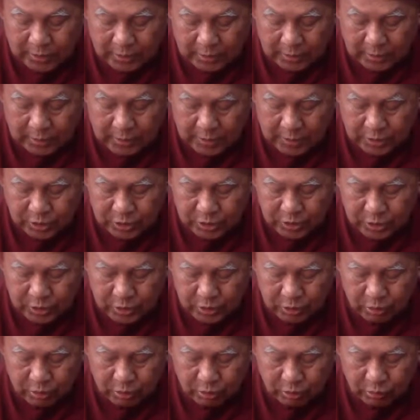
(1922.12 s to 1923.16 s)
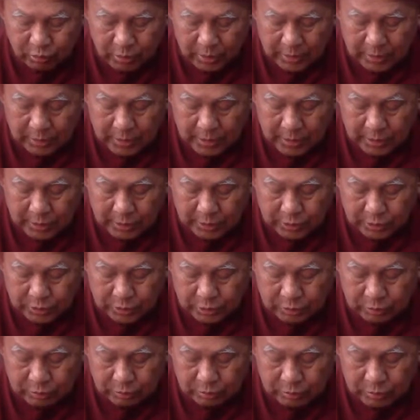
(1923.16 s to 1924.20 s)
attention or right
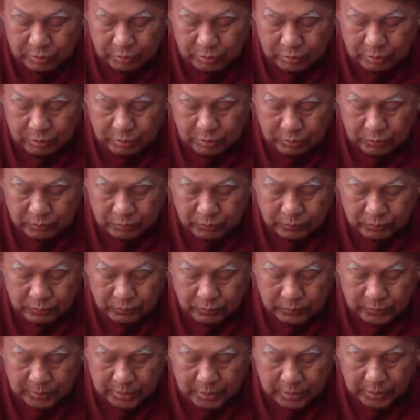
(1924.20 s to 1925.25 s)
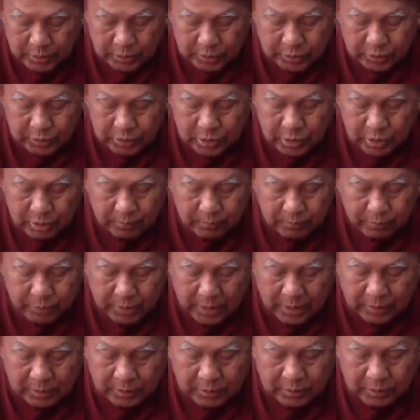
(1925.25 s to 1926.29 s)
attitude is not
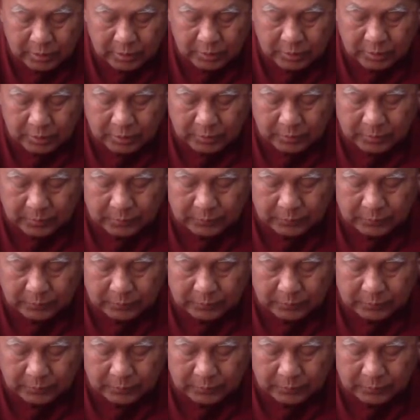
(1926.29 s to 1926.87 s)
practical.